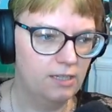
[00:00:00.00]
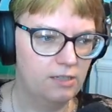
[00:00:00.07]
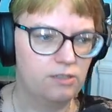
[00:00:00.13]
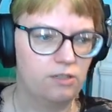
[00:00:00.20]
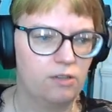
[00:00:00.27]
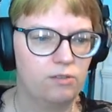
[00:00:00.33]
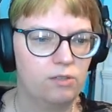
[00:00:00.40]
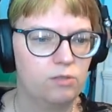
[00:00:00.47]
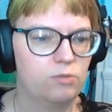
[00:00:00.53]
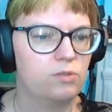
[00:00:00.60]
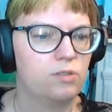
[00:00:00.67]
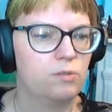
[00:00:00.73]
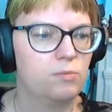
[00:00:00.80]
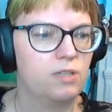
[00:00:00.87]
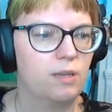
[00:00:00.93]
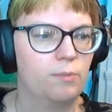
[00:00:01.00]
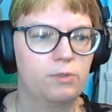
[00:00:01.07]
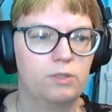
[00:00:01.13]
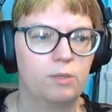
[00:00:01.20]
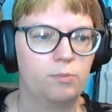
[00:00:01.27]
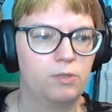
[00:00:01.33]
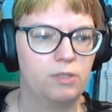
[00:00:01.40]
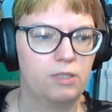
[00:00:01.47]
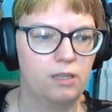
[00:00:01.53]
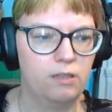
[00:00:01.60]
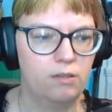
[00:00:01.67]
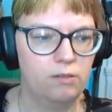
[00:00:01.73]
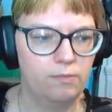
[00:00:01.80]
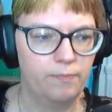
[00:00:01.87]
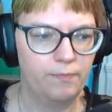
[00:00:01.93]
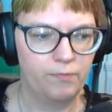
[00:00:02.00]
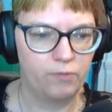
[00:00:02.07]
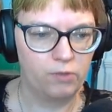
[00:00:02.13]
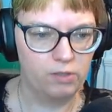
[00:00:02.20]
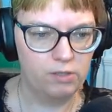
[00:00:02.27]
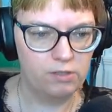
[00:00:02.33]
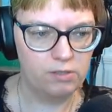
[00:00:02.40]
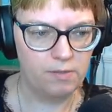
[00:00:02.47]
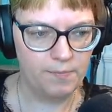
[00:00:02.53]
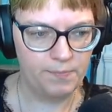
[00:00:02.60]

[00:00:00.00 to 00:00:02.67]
So these were some samples I put together for this.